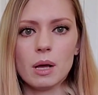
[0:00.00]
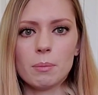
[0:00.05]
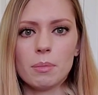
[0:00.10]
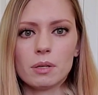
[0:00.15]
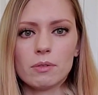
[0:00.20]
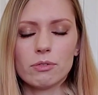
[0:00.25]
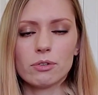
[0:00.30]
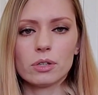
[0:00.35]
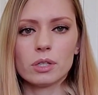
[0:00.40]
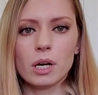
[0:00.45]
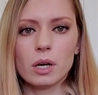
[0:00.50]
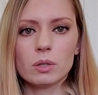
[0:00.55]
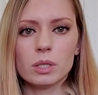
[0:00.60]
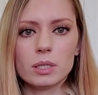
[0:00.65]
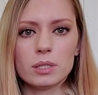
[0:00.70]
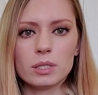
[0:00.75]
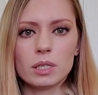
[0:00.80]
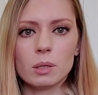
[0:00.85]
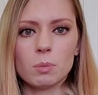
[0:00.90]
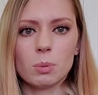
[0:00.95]
But for now,
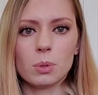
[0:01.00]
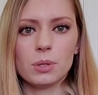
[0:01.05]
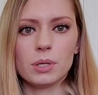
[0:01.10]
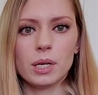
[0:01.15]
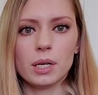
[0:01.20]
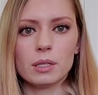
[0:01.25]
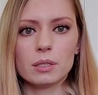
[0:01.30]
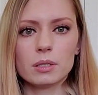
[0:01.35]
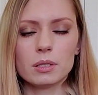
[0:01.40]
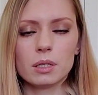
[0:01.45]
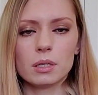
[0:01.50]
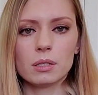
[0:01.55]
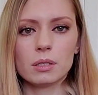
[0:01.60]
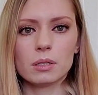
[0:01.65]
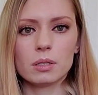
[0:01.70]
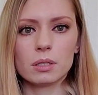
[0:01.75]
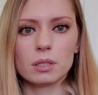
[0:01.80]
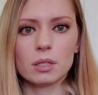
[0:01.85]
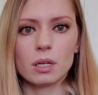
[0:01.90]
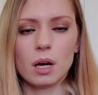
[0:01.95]
let's keep it nice
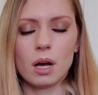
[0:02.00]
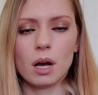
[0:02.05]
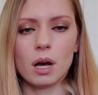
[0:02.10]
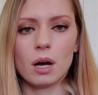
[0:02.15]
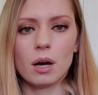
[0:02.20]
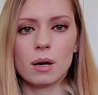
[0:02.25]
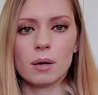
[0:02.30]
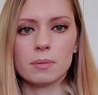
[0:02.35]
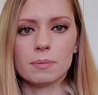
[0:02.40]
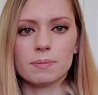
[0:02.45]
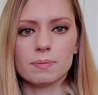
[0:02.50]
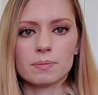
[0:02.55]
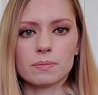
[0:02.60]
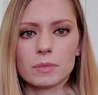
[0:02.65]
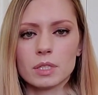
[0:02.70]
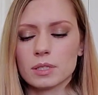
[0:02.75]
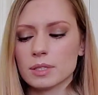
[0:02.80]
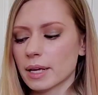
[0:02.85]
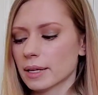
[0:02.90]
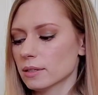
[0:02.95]
and
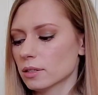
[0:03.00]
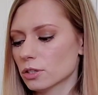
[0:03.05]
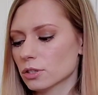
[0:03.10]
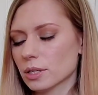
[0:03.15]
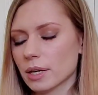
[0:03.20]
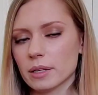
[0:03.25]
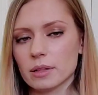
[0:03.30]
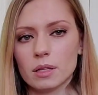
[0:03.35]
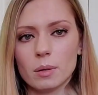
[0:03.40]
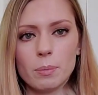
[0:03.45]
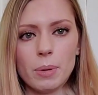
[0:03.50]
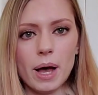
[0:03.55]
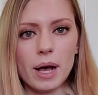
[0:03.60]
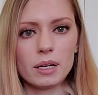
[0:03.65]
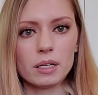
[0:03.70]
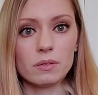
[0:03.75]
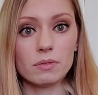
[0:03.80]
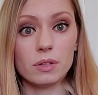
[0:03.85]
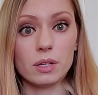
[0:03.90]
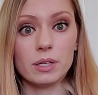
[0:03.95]
centered at the back of